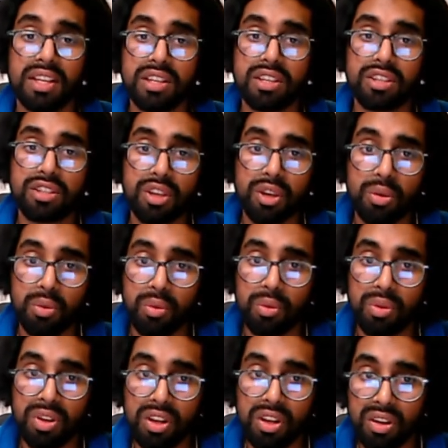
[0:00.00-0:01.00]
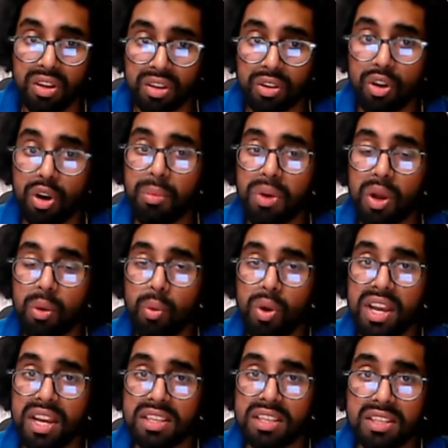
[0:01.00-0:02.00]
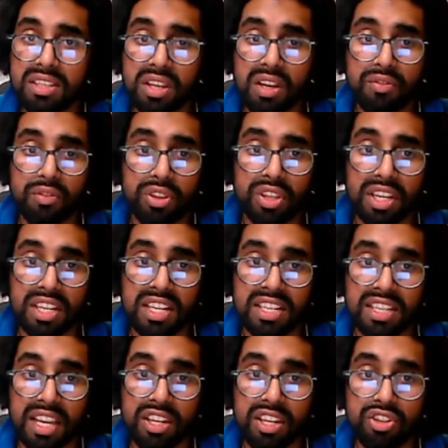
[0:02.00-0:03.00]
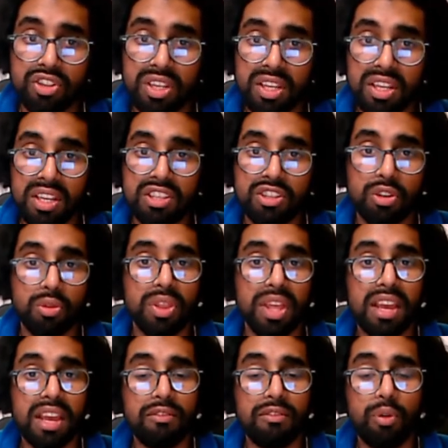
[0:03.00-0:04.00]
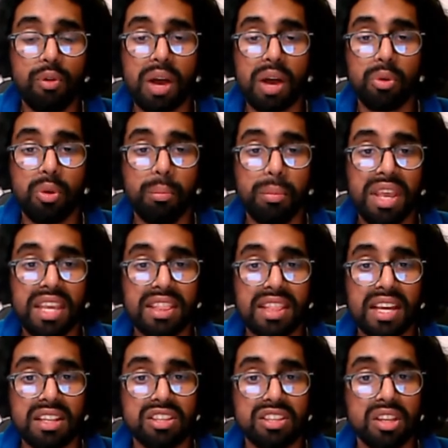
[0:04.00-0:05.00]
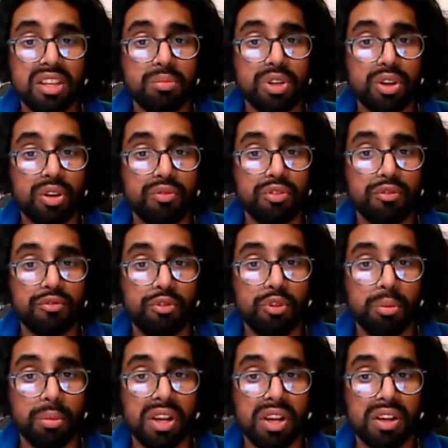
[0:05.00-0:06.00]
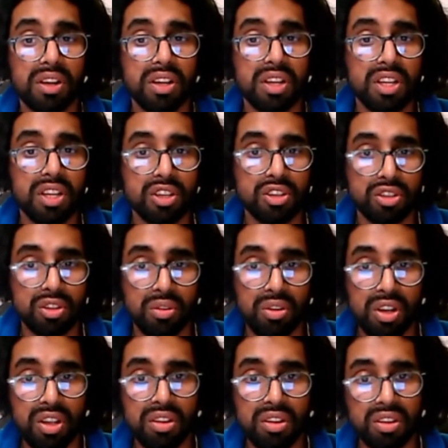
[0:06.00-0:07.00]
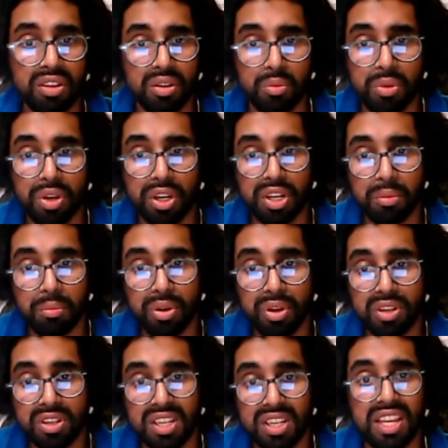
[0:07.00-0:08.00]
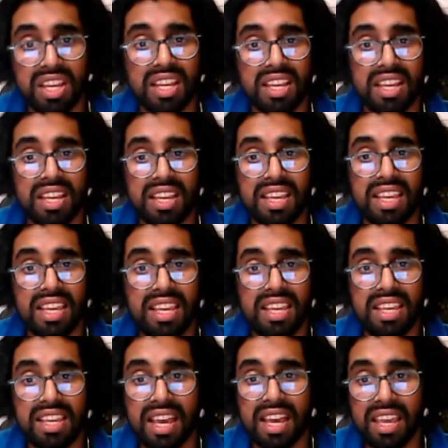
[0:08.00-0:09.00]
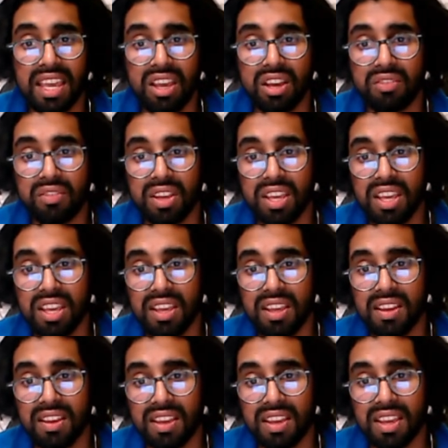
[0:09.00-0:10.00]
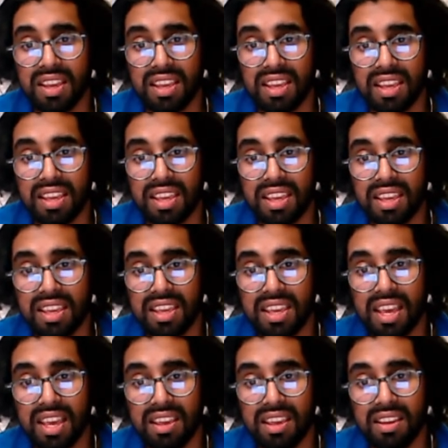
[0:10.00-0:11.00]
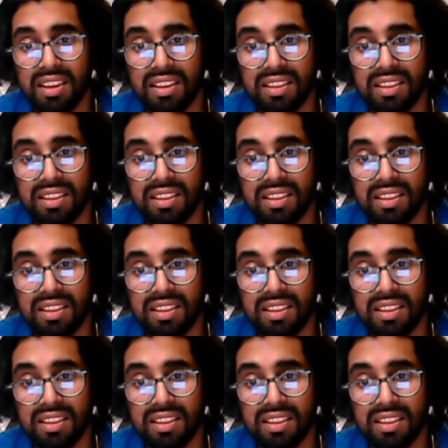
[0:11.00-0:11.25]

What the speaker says: So look, on my y-axis, I've got the kinetic energy, so therefore I will make that the subject of the formula. So look, we're going to put Ek over here, Ek,